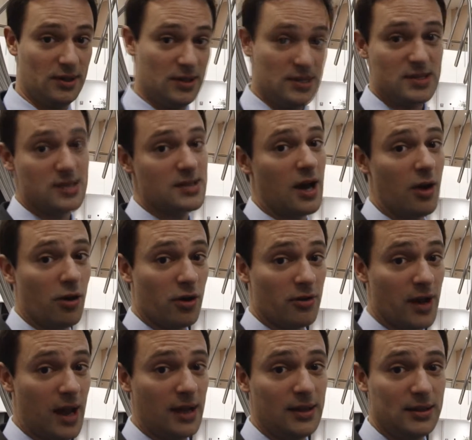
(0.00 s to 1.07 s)
this is our
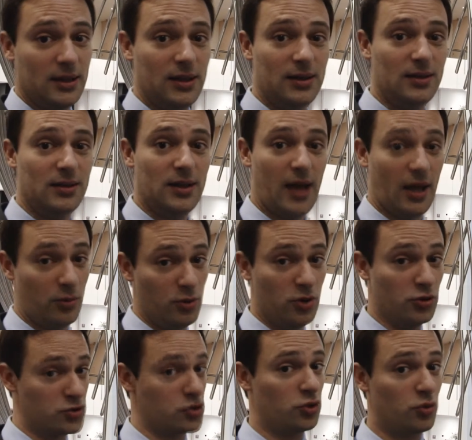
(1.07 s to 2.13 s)
reality, and we
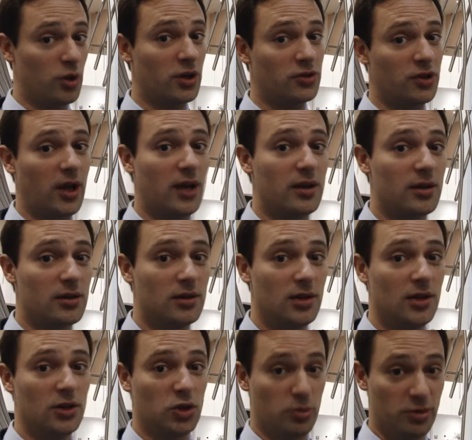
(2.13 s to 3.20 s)
should work together
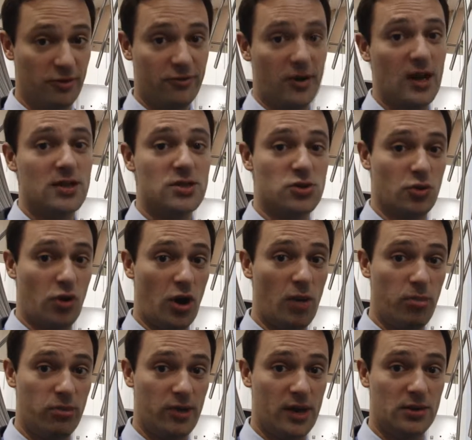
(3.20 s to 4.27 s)
to be friends, to
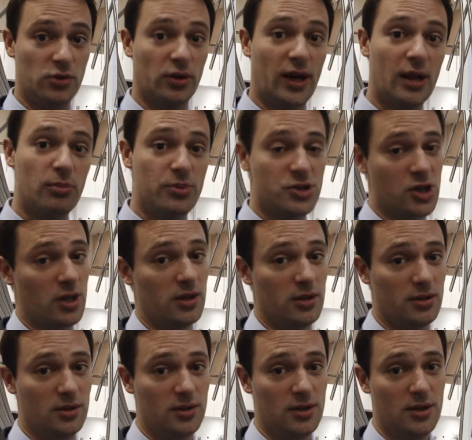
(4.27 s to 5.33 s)
cooperate, to help each
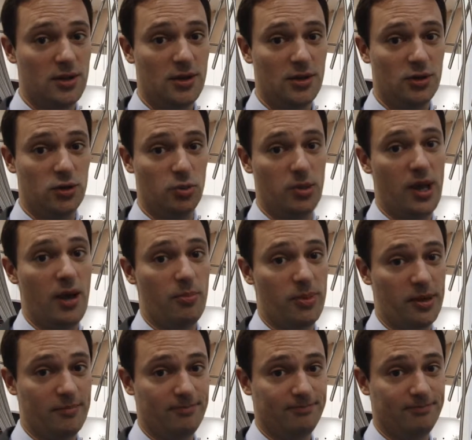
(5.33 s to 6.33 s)
other, to be happy.